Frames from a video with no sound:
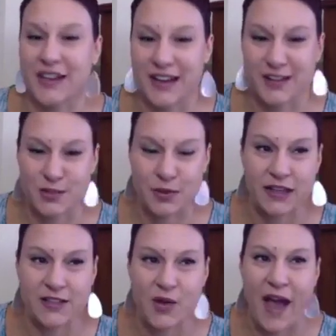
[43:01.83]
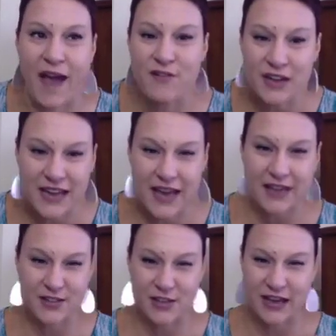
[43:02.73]
next week. So every day
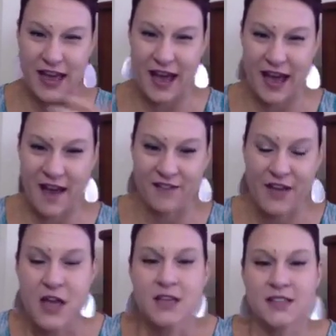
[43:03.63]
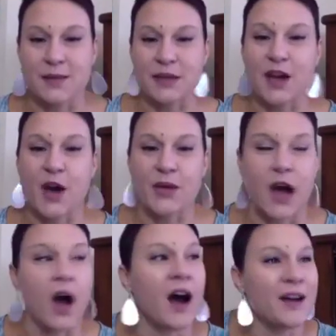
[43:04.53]
is going to have something going
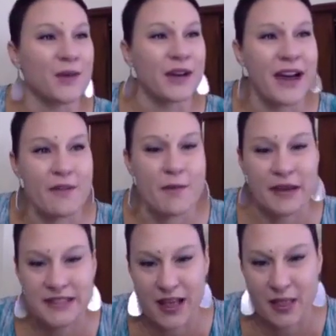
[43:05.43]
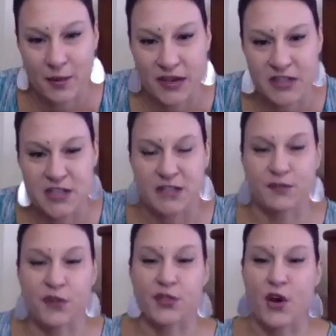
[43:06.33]
on. We're going to have a big celebration.
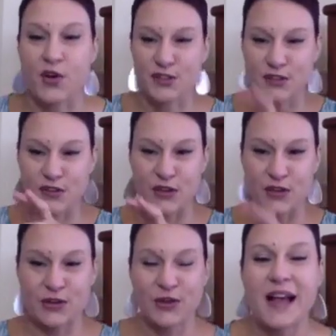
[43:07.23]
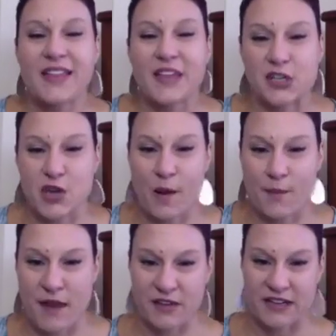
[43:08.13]
For those of you that show up
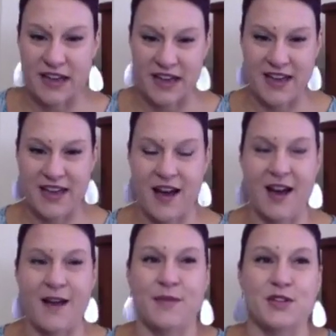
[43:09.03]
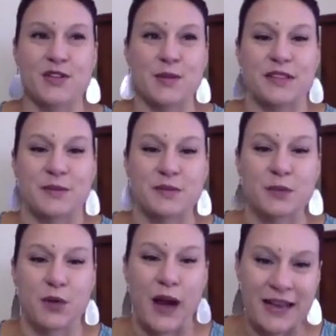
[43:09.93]
every day, there's going to be some
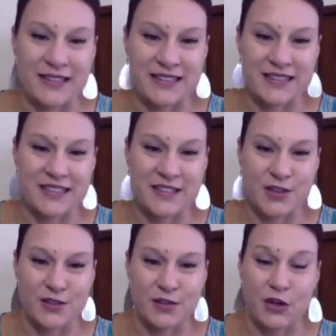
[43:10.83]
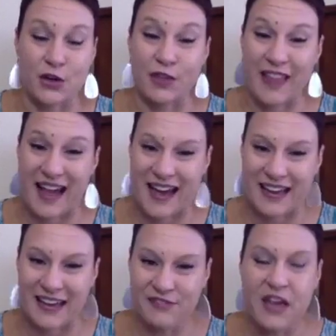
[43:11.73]
surprises. Those of you that are
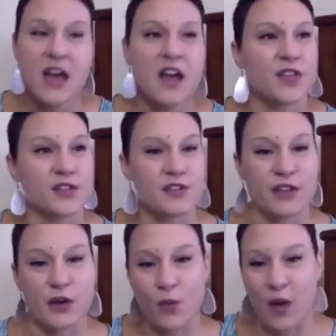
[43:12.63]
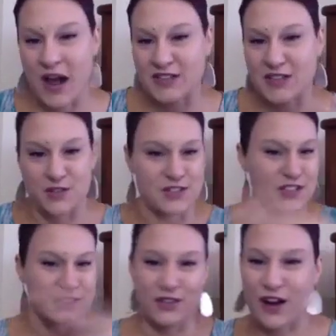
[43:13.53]
live, those of you that watch, you
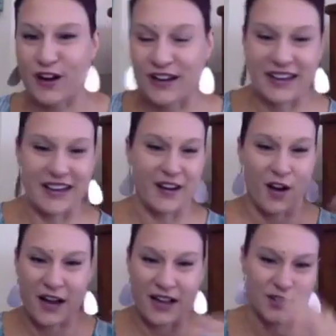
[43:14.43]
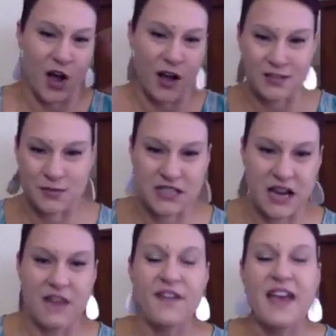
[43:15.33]
still are going to get all kinds of awesome stuff.